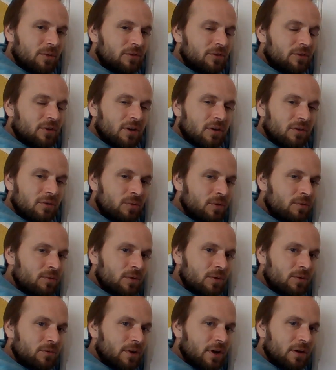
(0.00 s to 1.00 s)
it's not a 3,
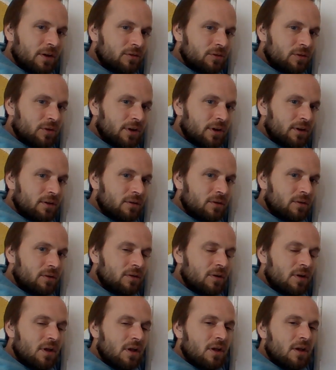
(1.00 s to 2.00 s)
4, 5 triangle,